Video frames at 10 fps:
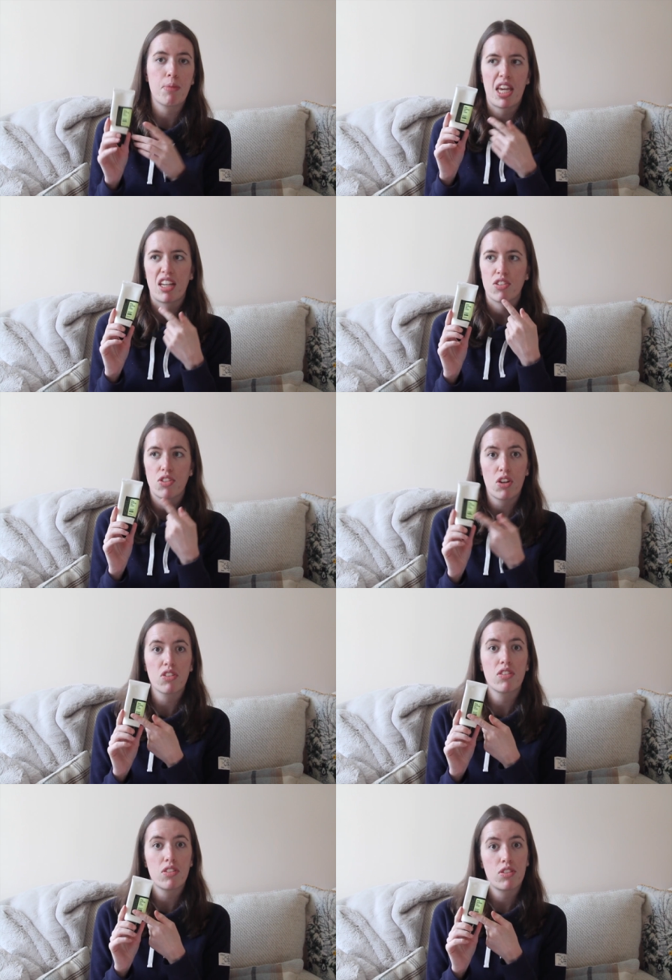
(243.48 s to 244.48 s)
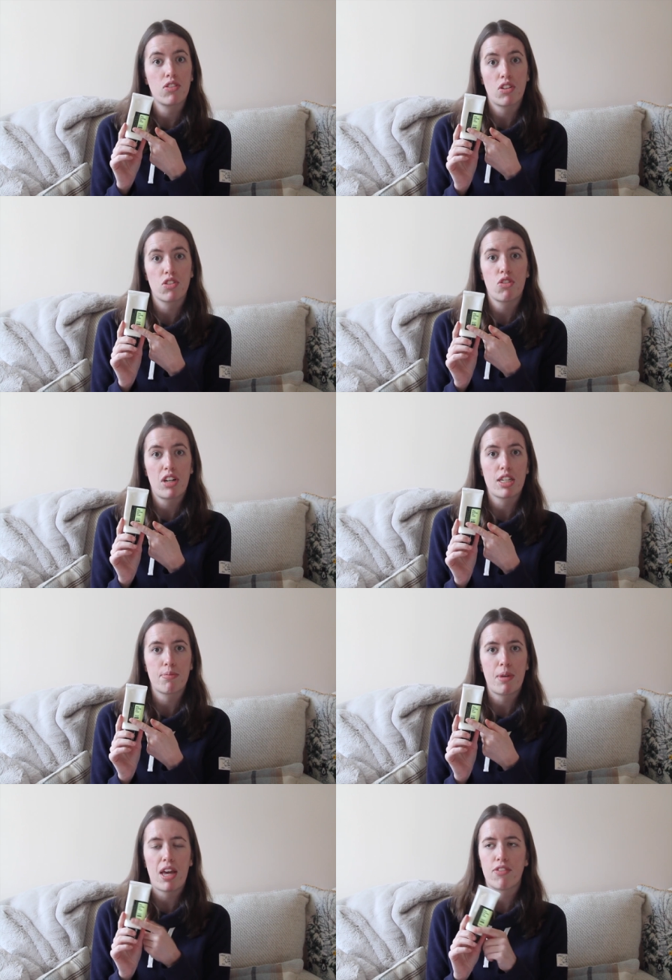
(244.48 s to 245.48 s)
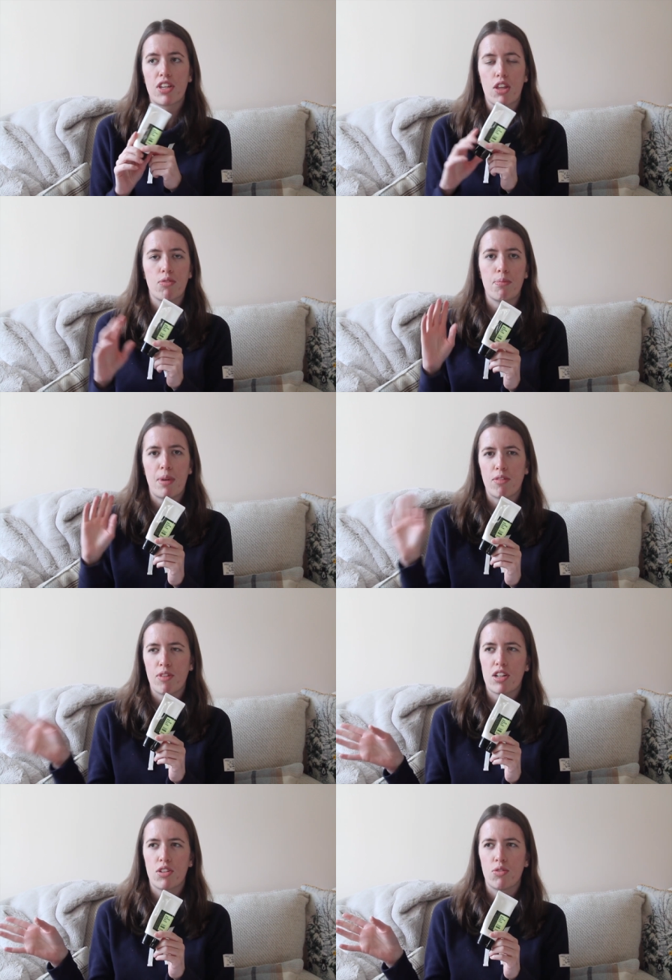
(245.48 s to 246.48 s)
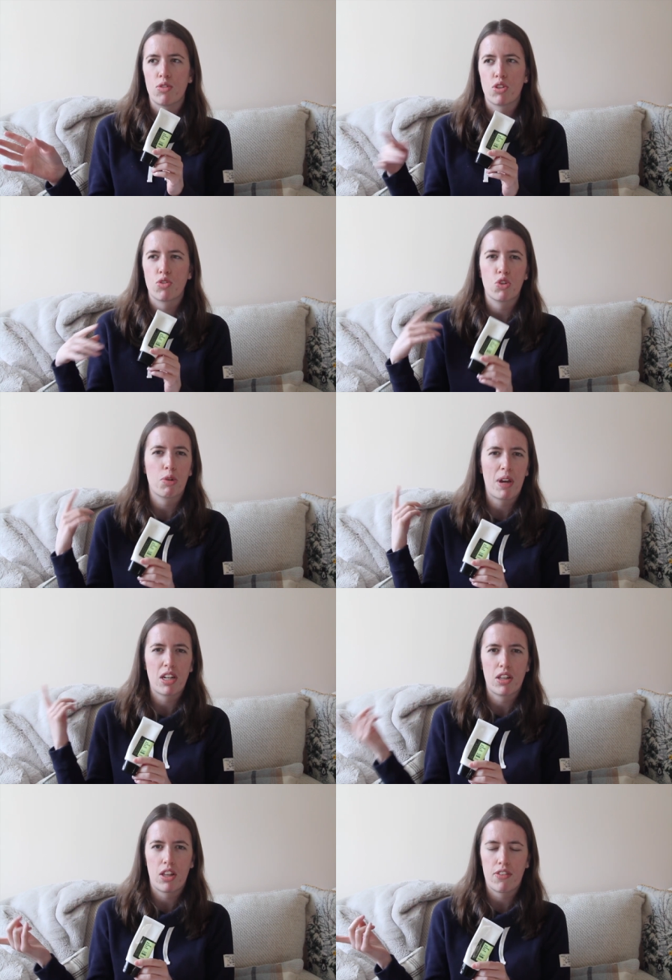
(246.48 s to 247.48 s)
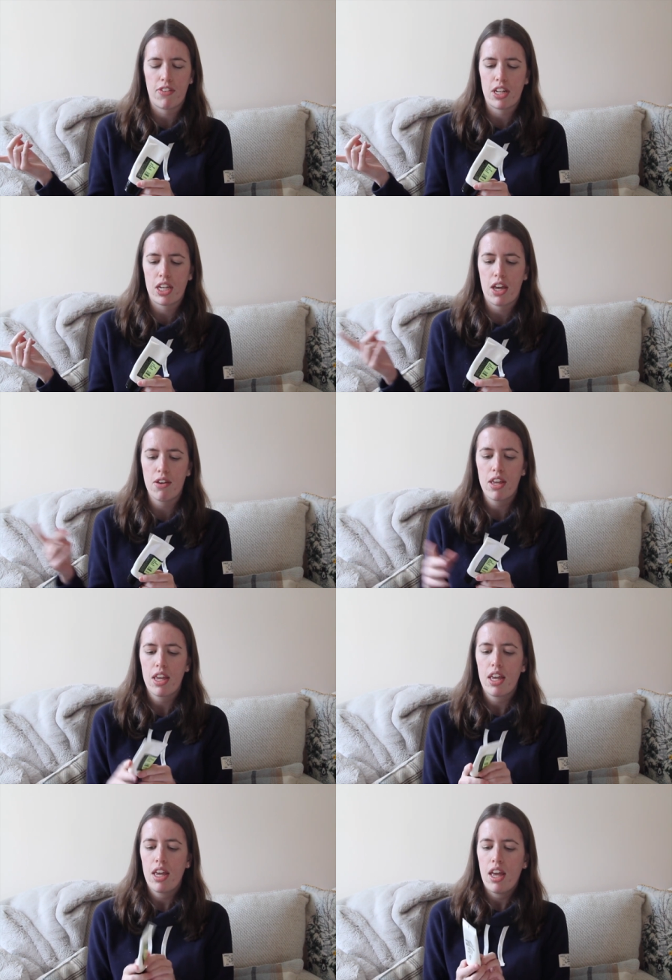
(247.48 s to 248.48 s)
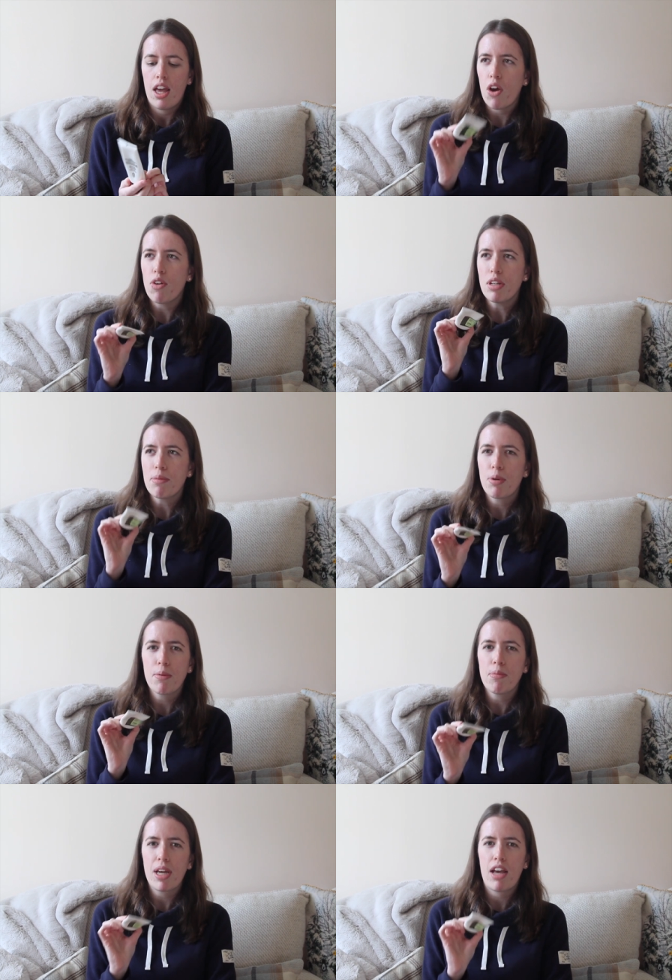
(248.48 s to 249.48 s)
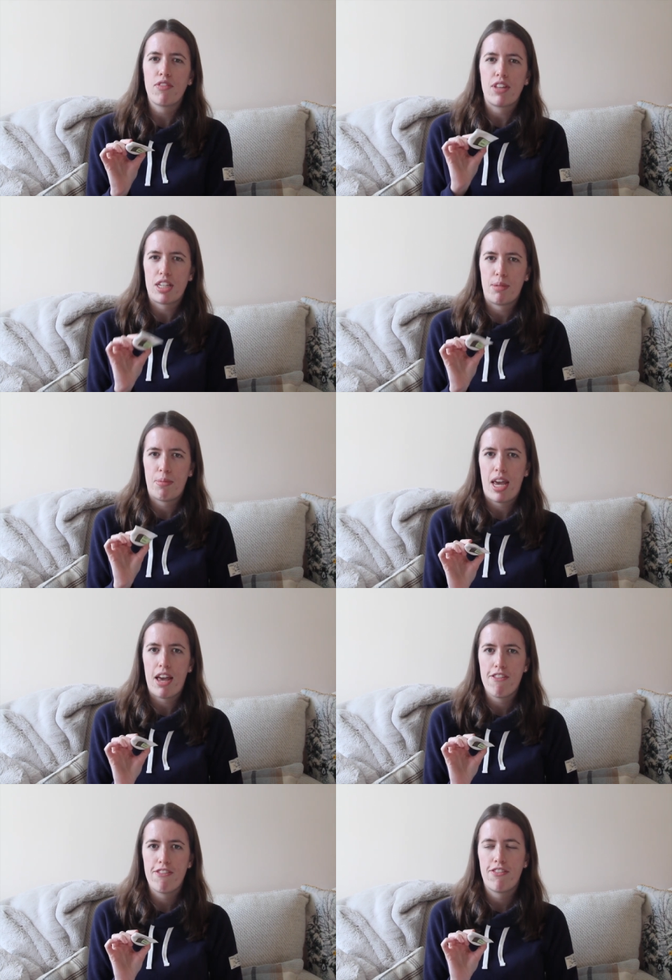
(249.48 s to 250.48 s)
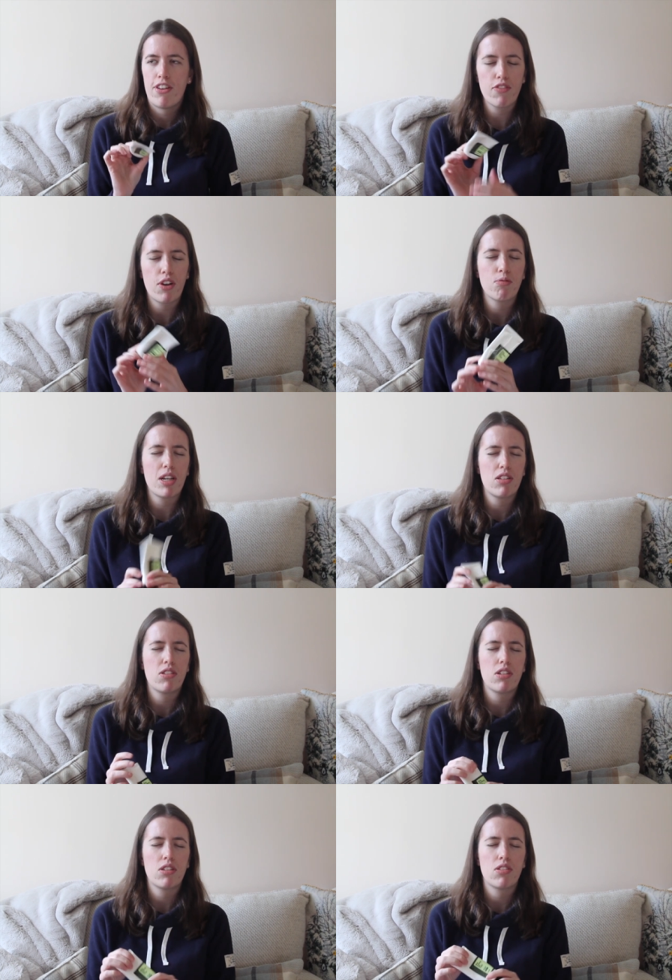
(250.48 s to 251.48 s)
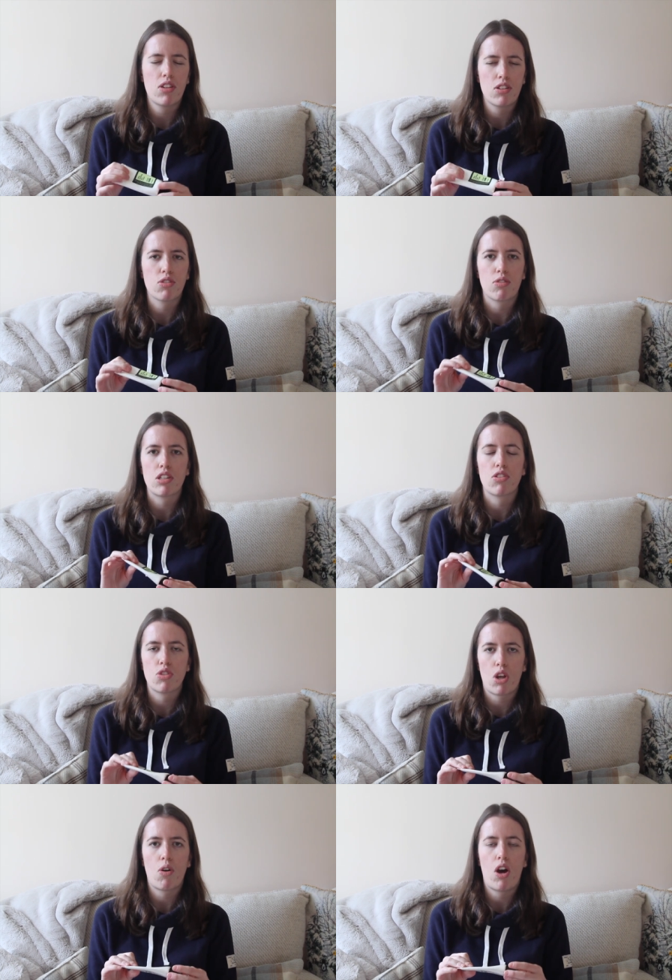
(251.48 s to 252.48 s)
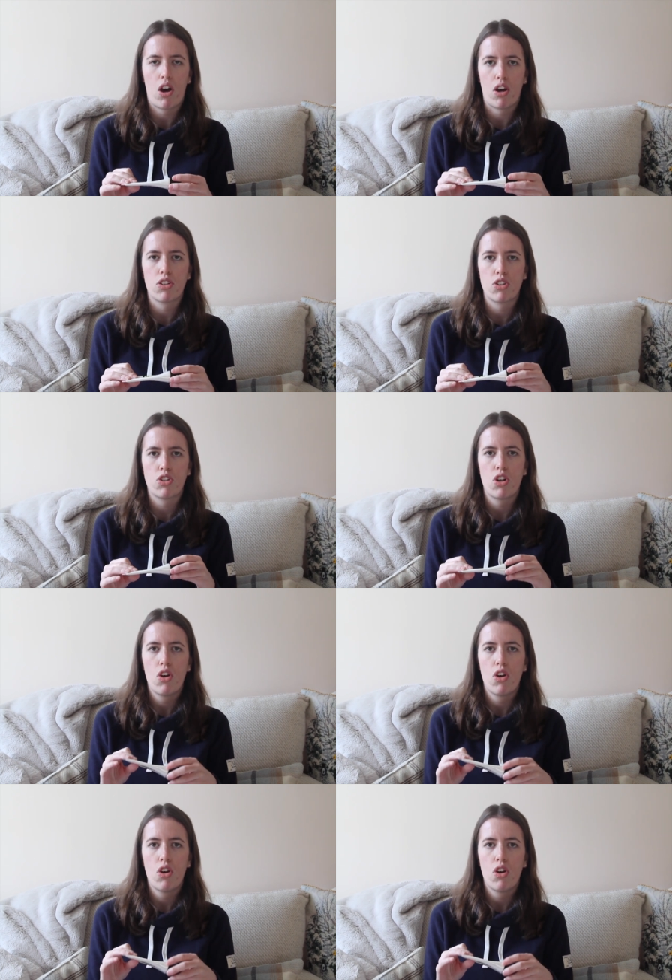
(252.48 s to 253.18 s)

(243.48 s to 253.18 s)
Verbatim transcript: being sun sunscreen SPF, the other one being retinol, which I'll talk about in another video. Only problem I have with SPF, I find western sunscreen so harsh